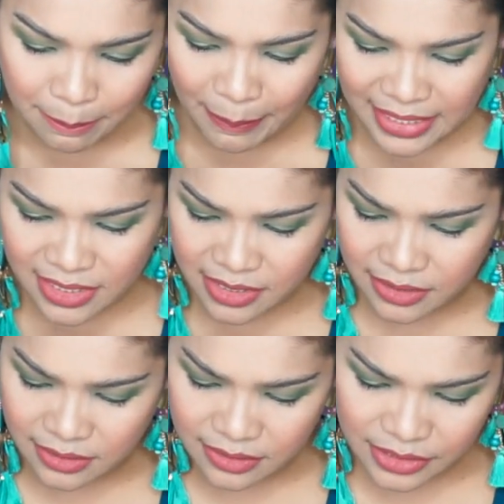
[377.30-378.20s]

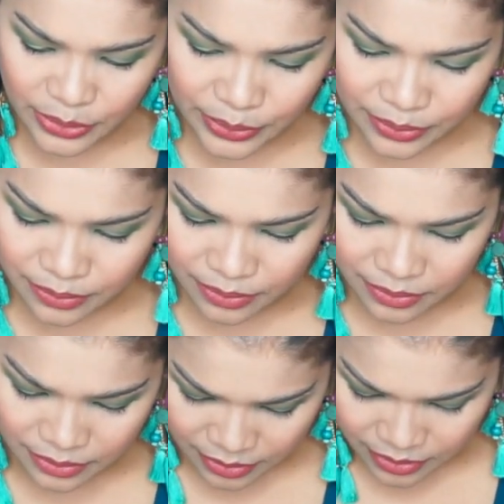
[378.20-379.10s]
pastel, so
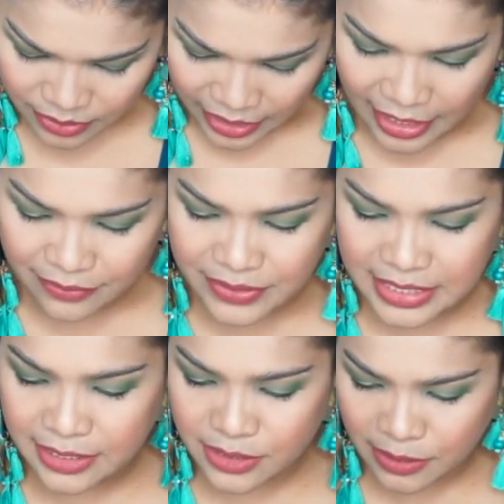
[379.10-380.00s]
I've
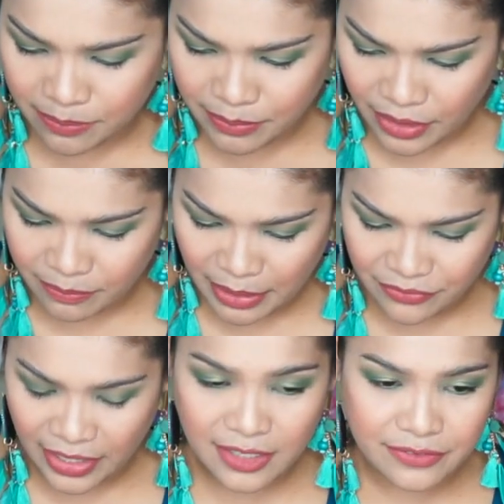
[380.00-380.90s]
seen some of my
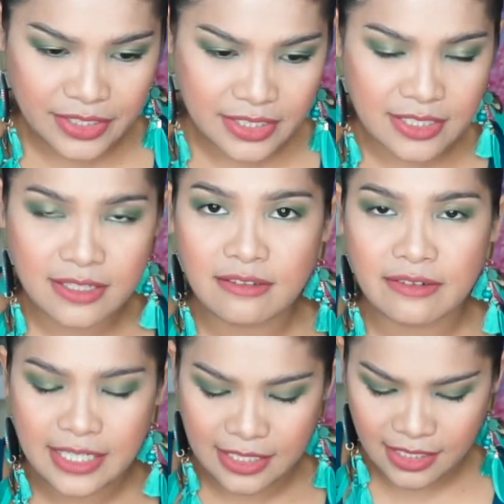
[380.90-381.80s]
favorites
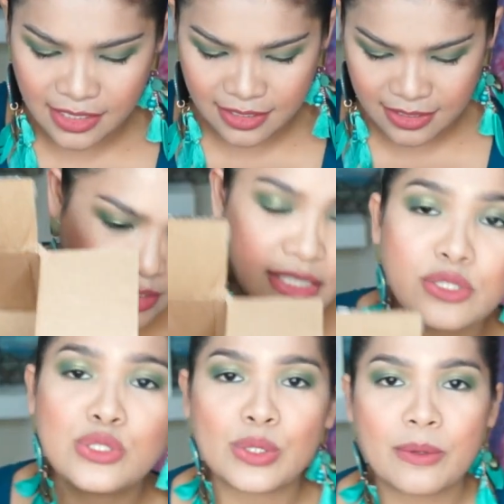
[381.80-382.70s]
already. It
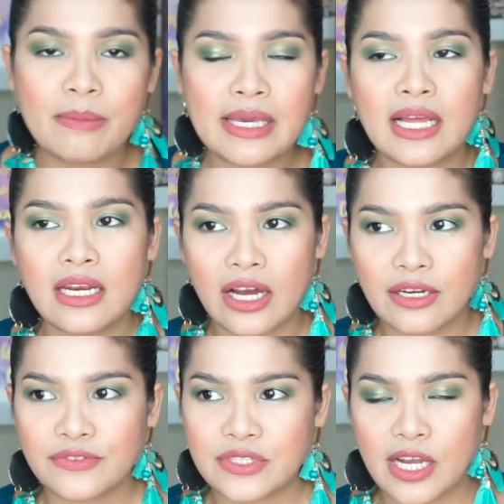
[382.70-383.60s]
took me a lot
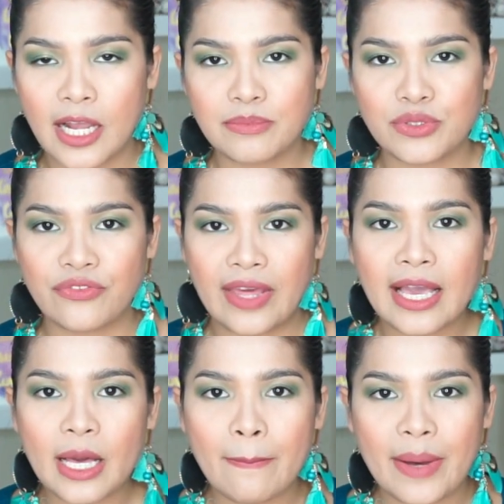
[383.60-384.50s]
of time to
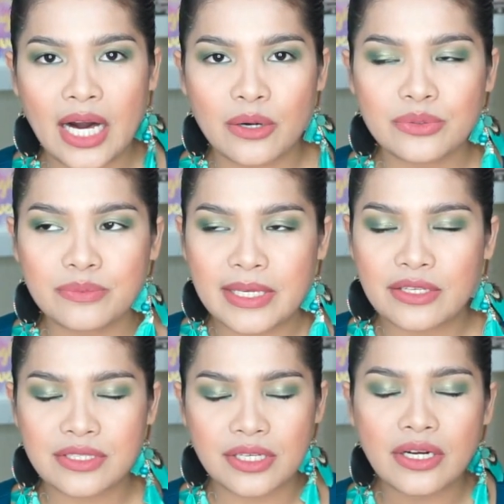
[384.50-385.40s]
think about
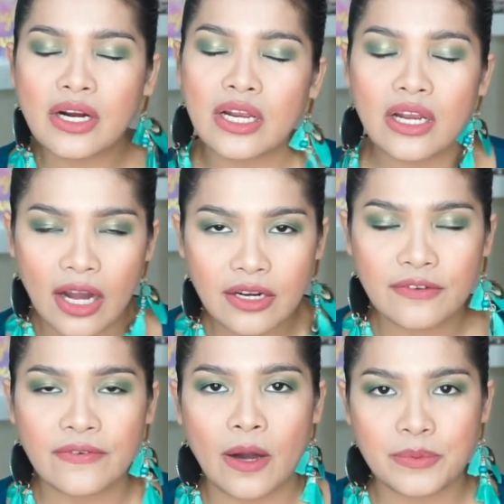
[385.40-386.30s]
because there are a lot
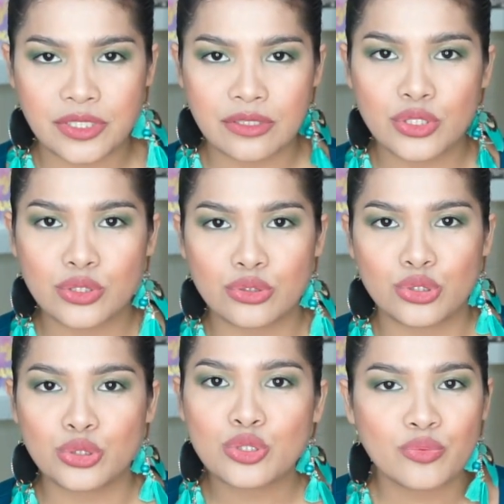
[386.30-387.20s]
of options to
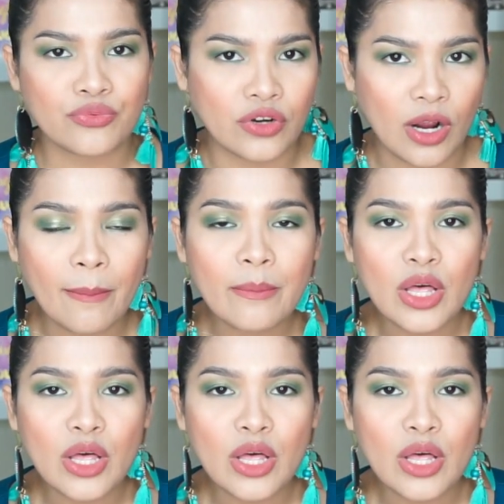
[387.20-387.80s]
choose from,